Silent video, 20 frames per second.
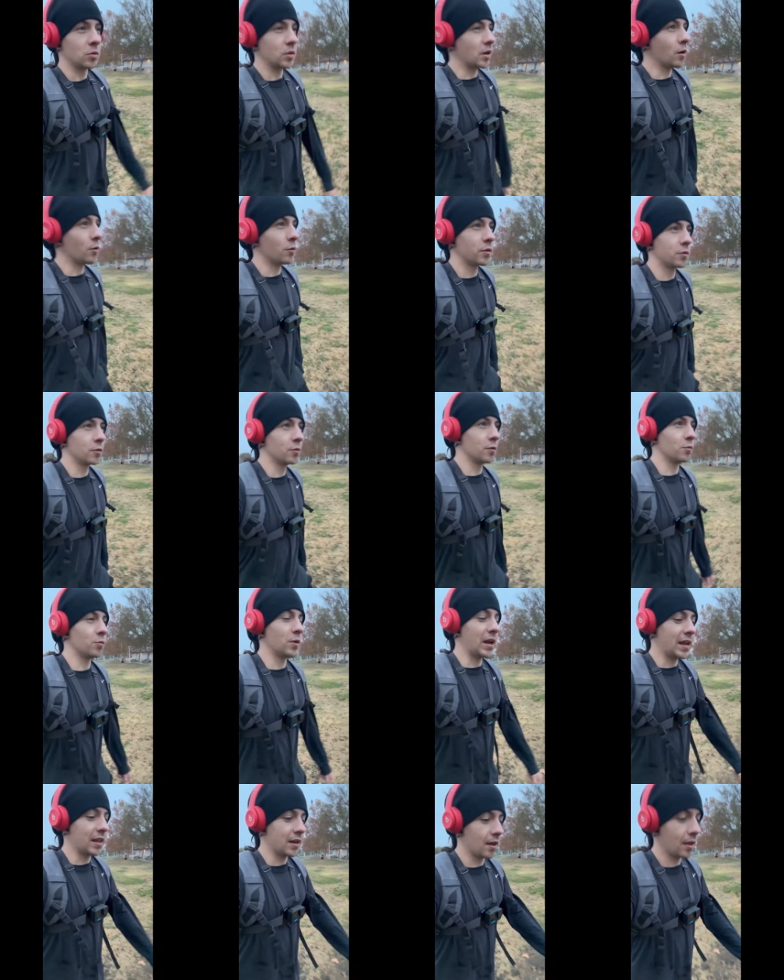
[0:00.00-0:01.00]
Going through the
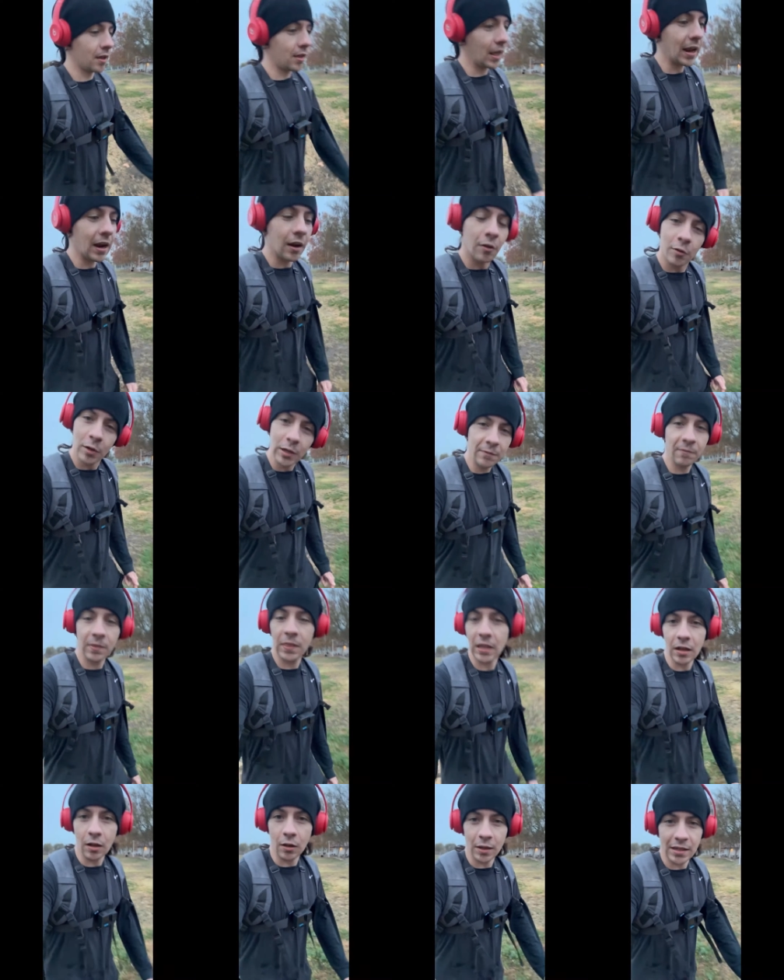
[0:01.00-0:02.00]
rain. And I don't even
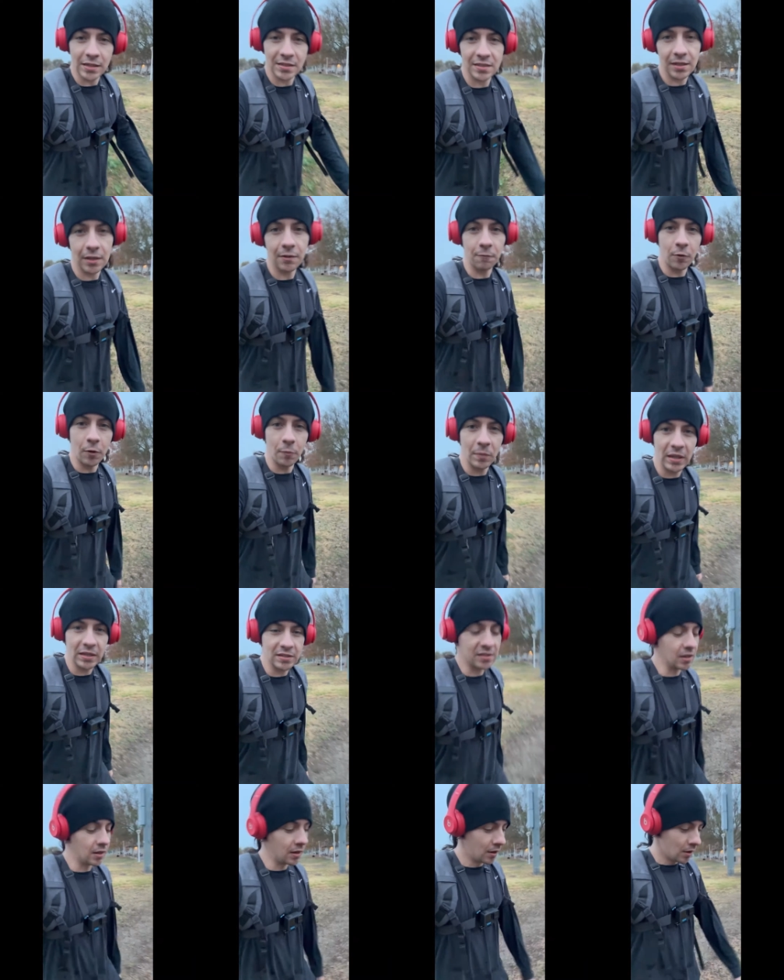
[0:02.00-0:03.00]
think I'll get sick from
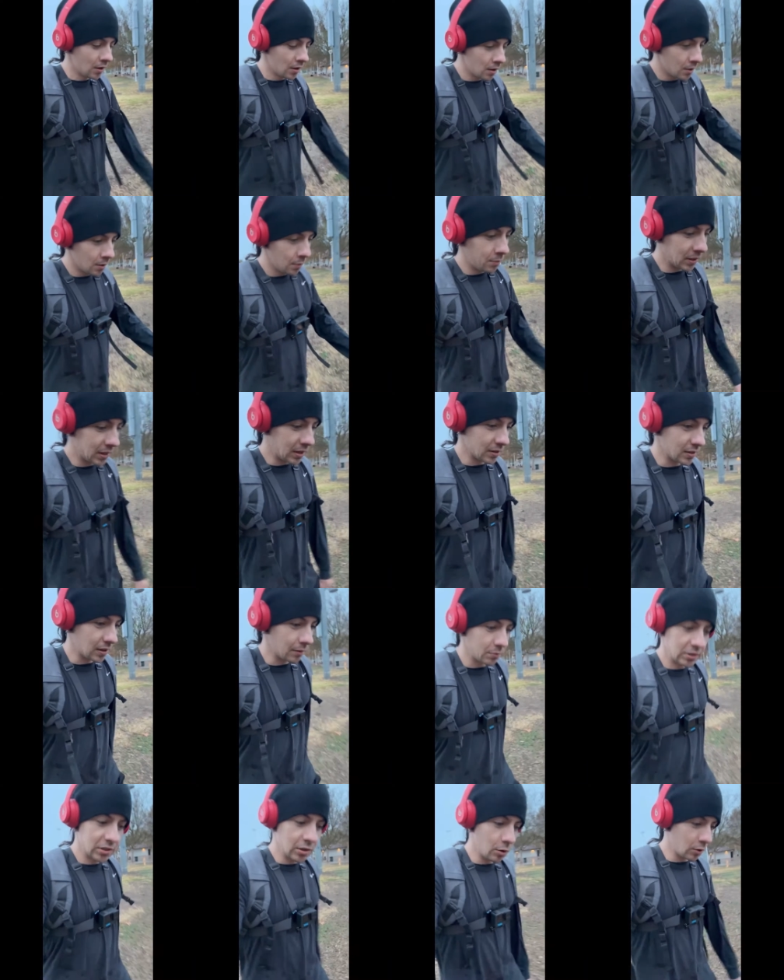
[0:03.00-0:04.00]
this because I'm
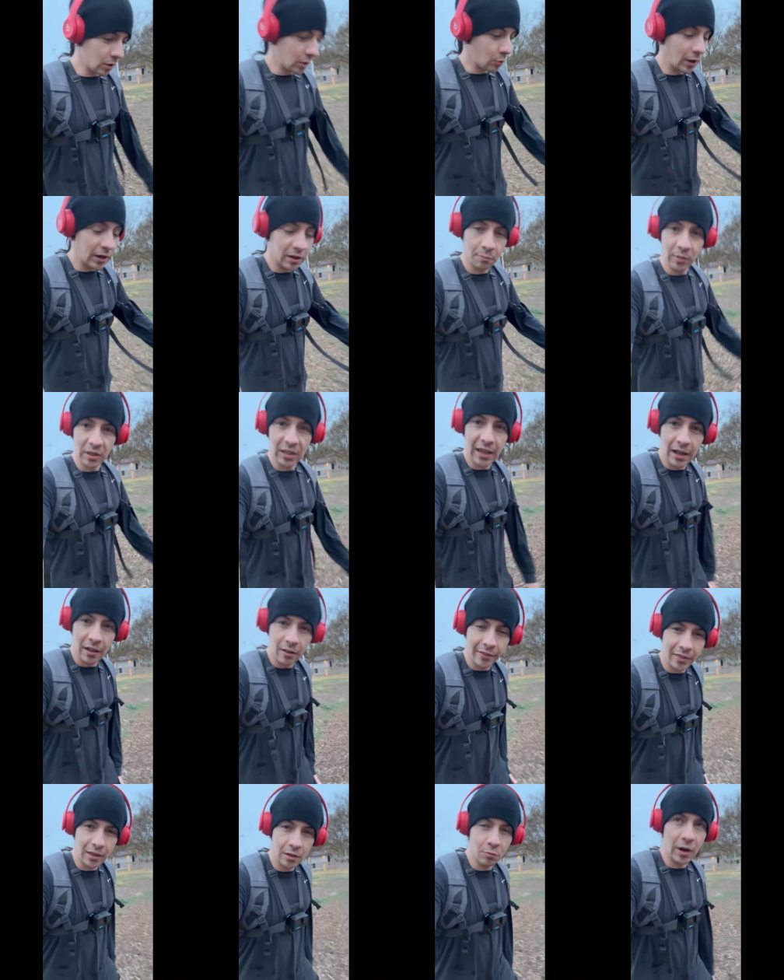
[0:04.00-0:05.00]
so incredibly
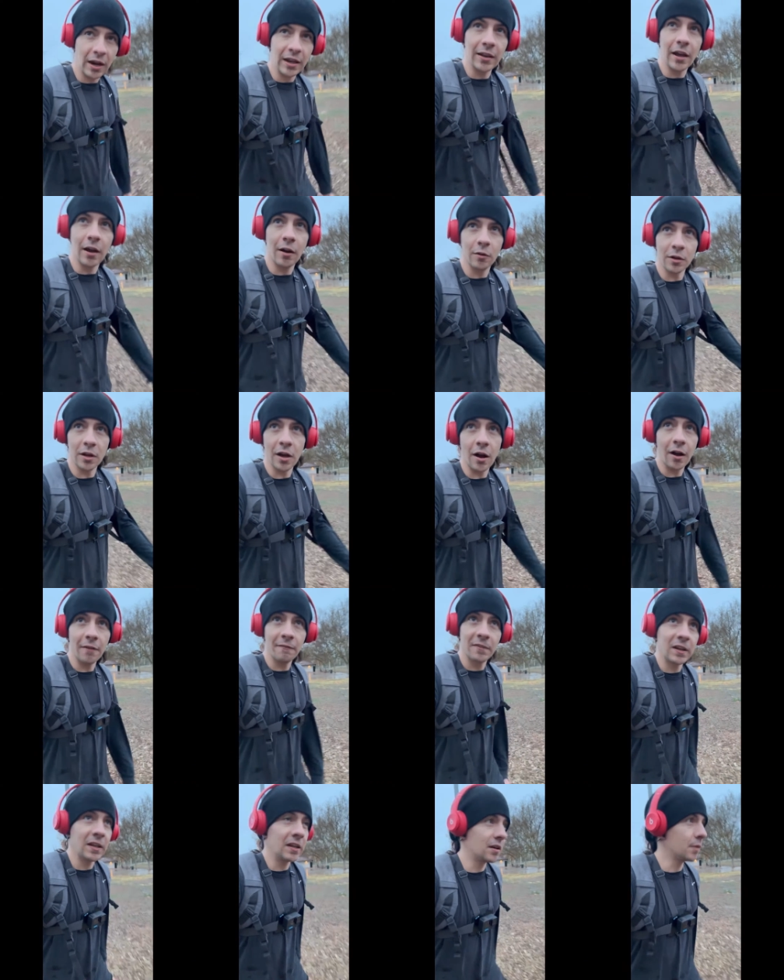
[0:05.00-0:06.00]
healthy right now and
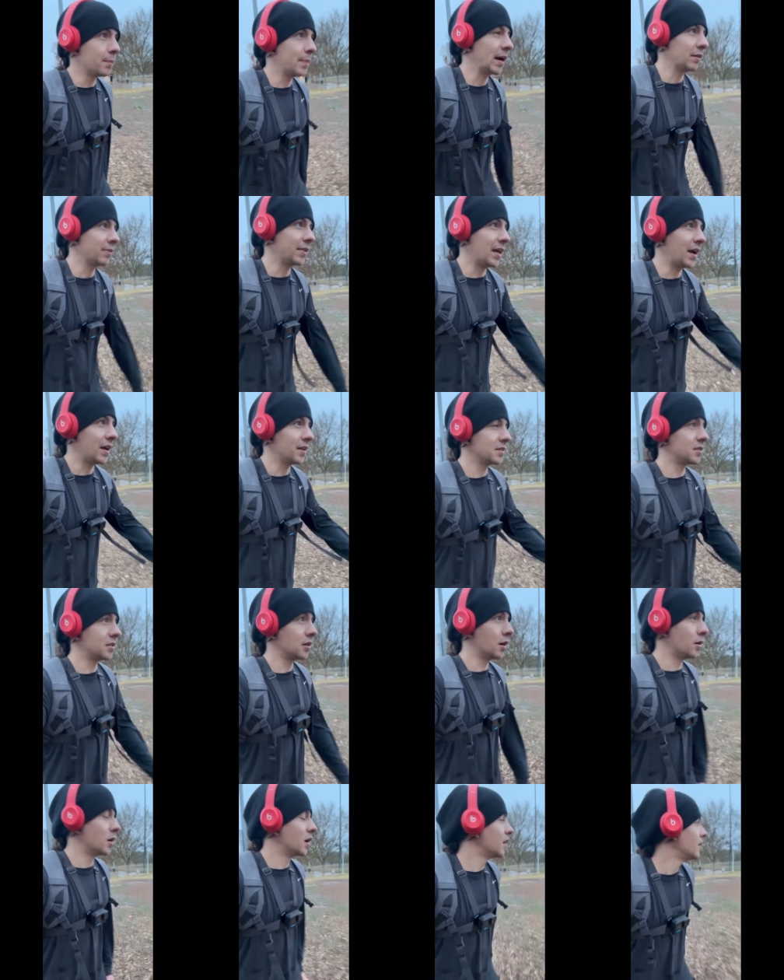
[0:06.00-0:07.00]
confident about that.
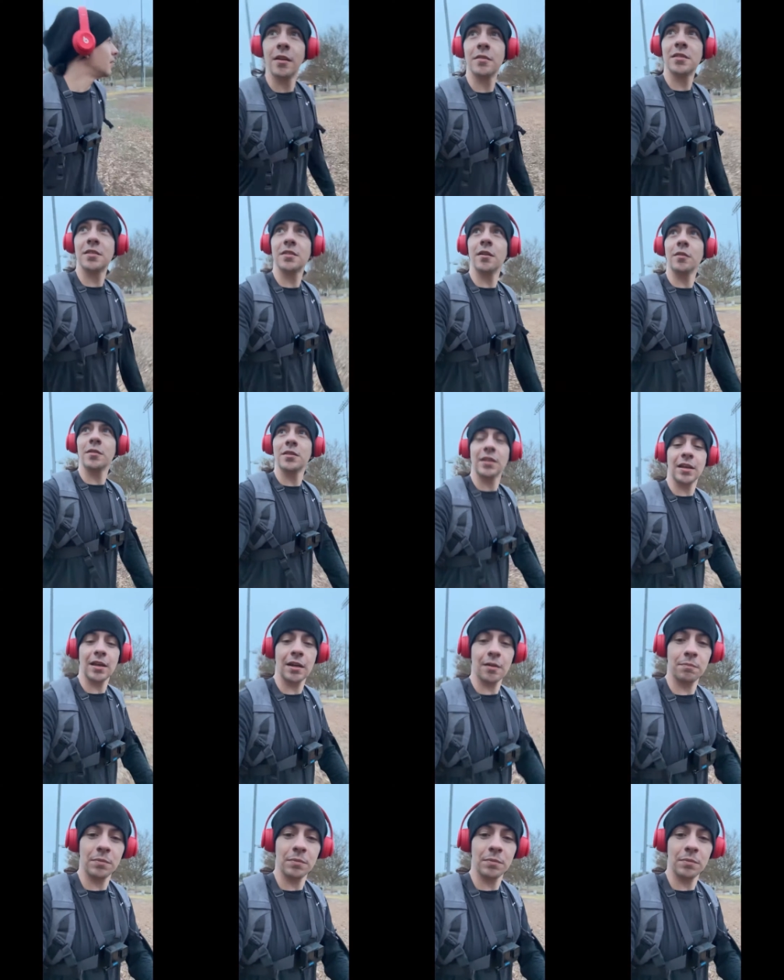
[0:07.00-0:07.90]
So stoked to get up